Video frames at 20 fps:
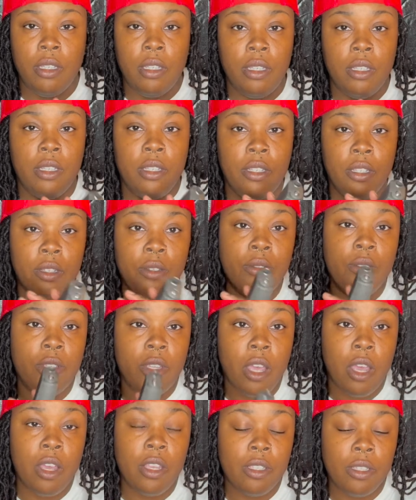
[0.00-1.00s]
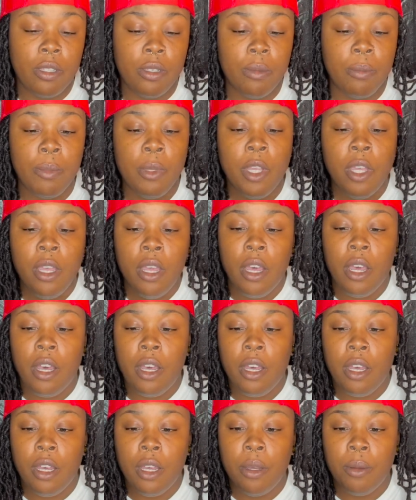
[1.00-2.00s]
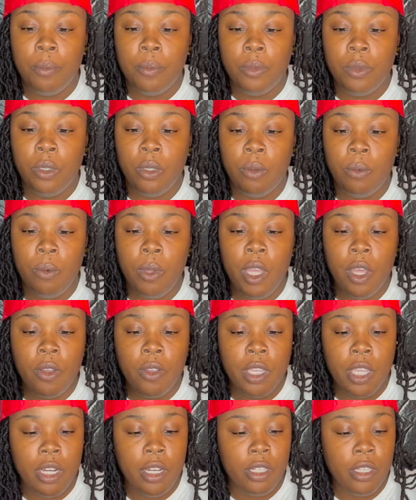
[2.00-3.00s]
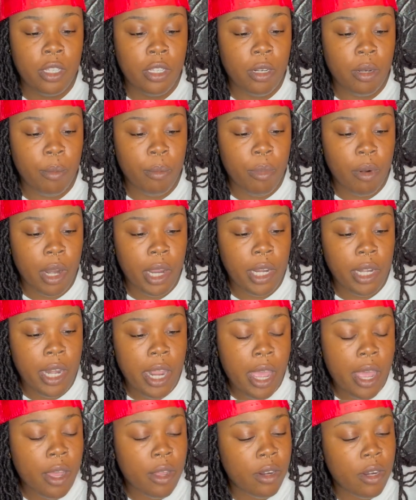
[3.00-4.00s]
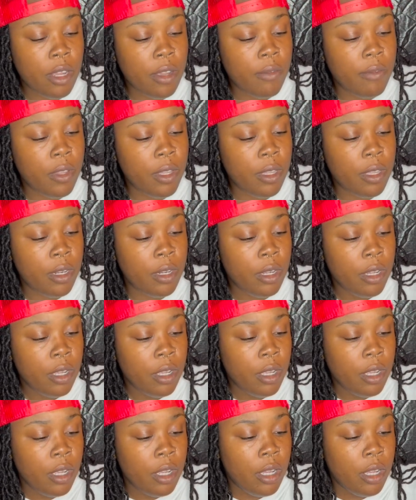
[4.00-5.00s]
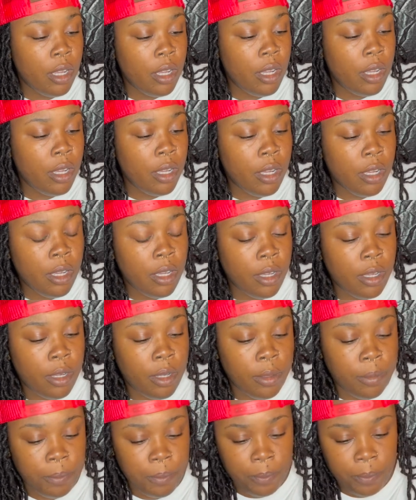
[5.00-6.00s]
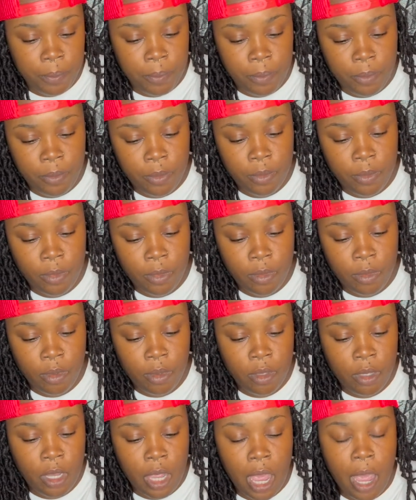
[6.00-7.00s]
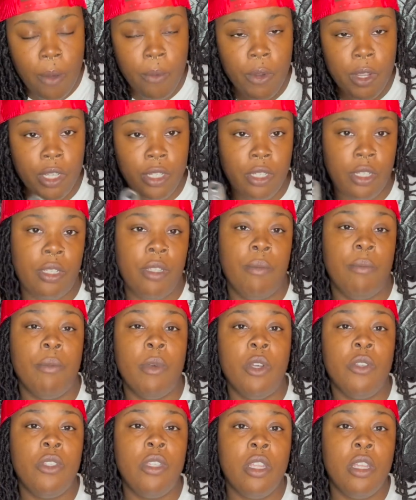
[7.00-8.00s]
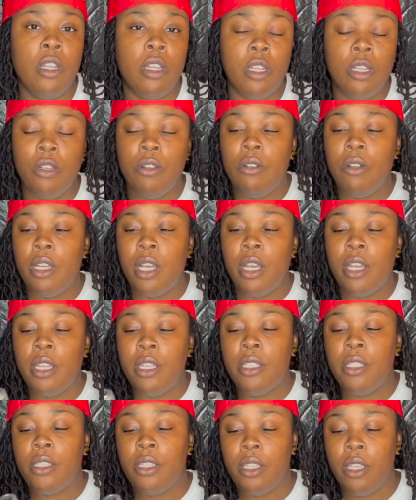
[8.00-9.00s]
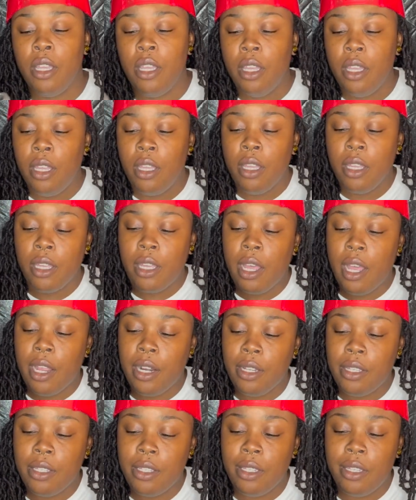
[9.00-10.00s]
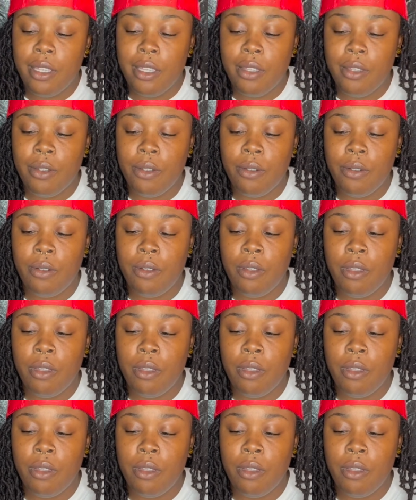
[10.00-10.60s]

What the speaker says: shoots awesome. We're gonna get into the breakdown of it. I wish most of the new guns kind of still